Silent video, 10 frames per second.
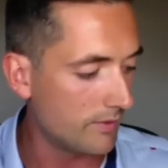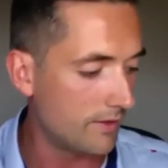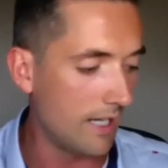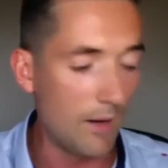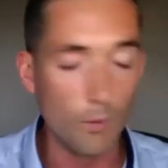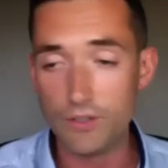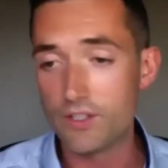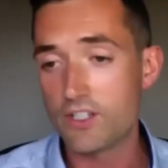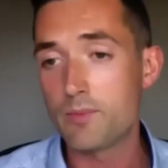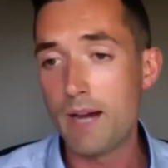I want you to
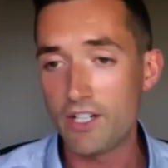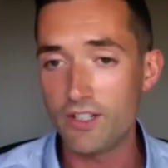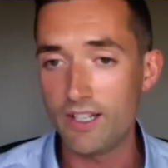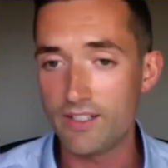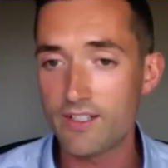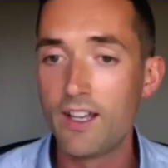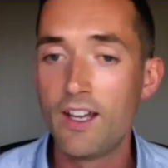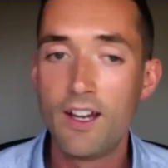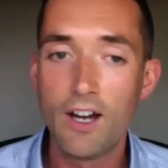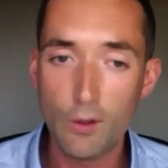smash this.
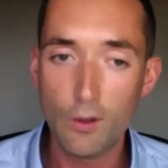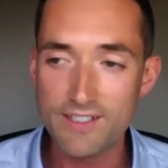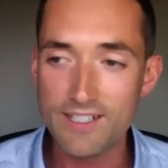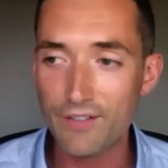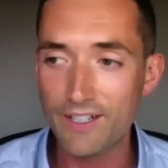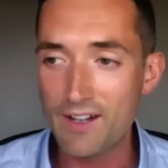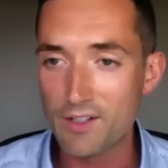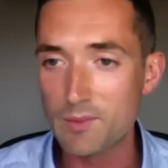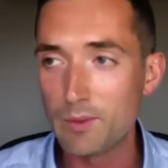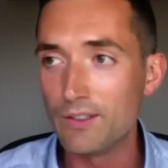Hold yourself
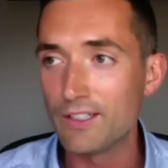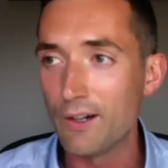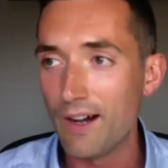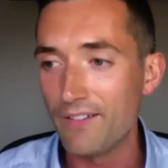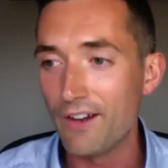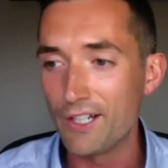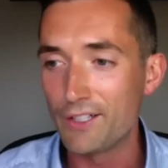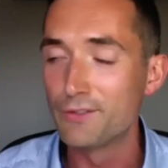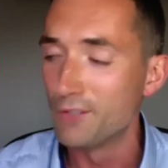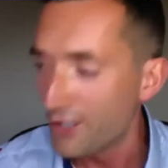accountable. Go out there and
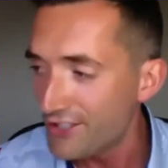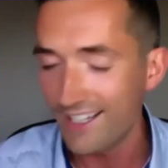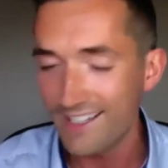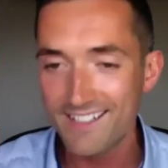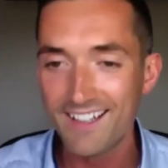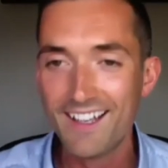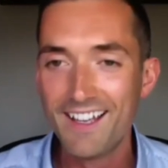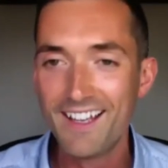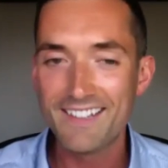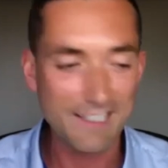crush it.
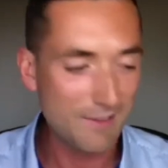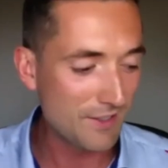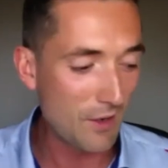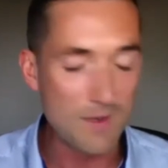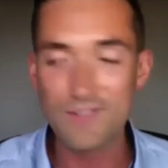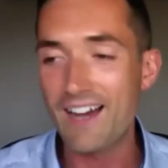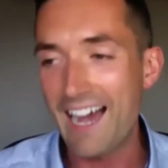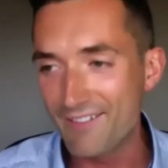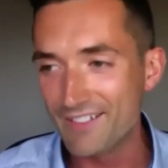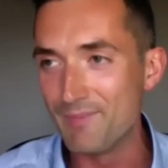Thank you so much for
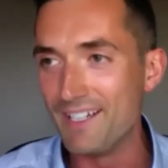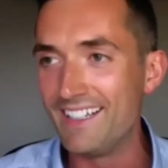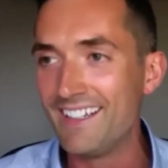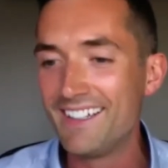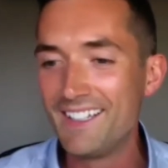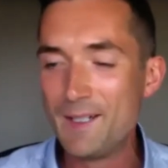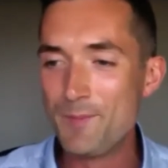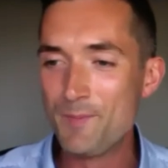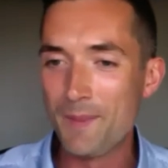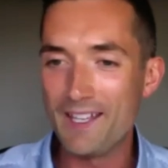having me.
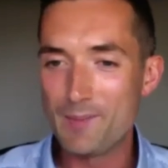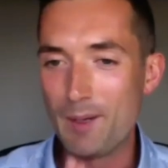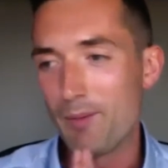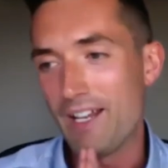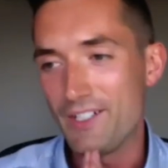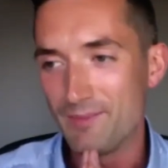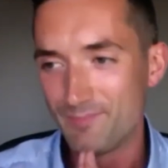It's been a pleasure.